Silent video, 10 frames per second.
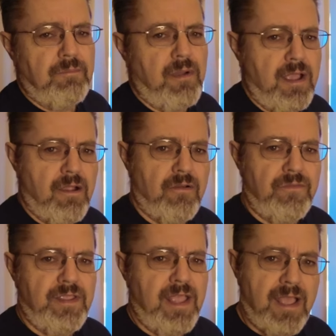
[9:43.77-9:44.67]
My
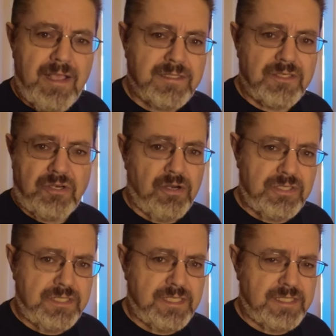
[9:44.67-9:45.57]
RV has a
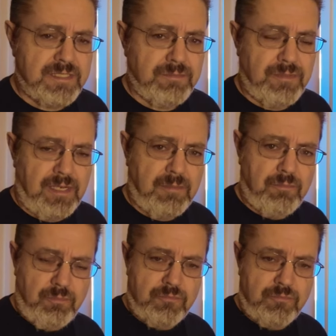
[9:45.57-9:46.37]
charging system that I can